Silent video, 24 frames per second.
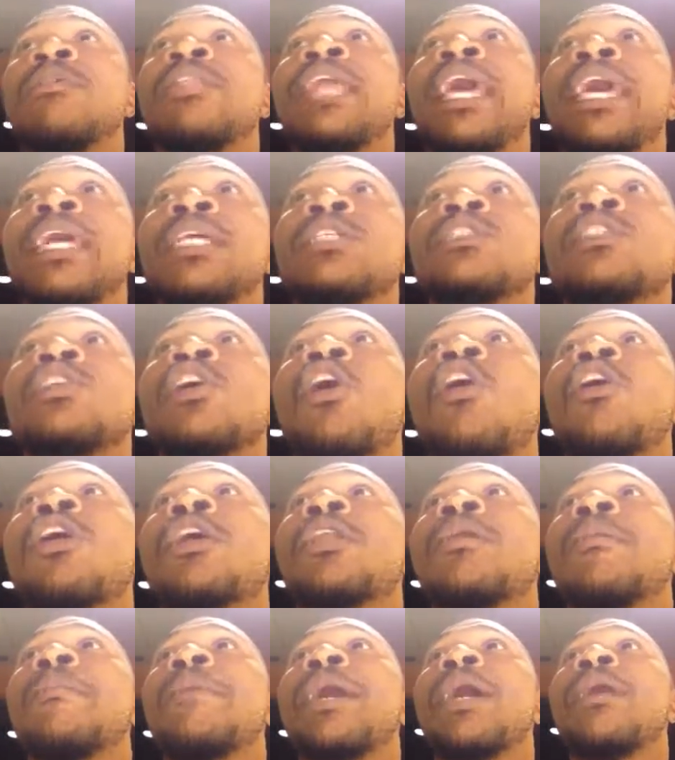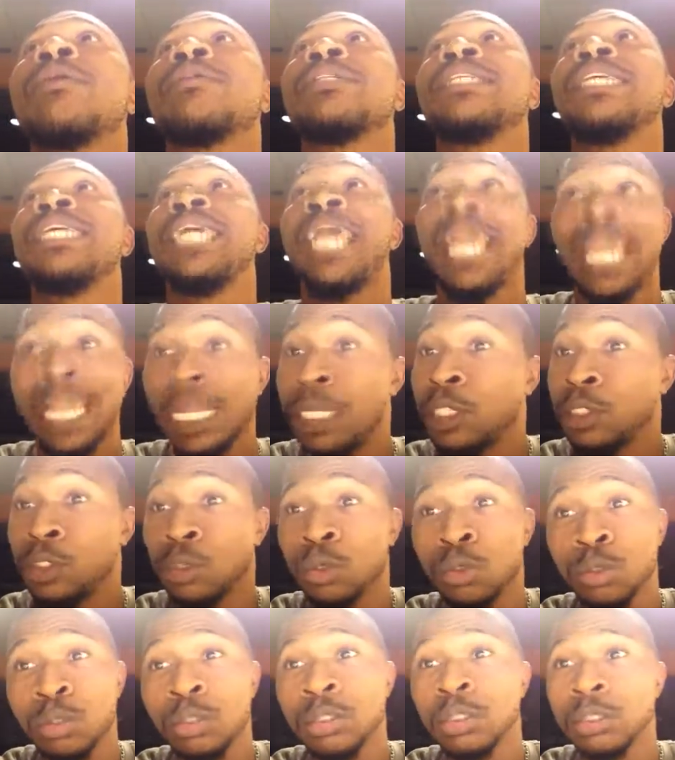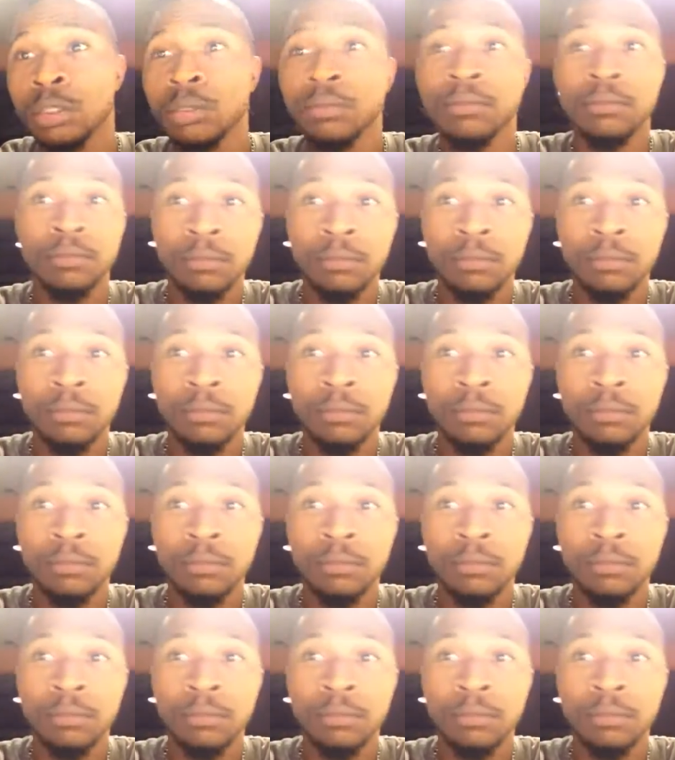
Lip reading: that's talking about the angels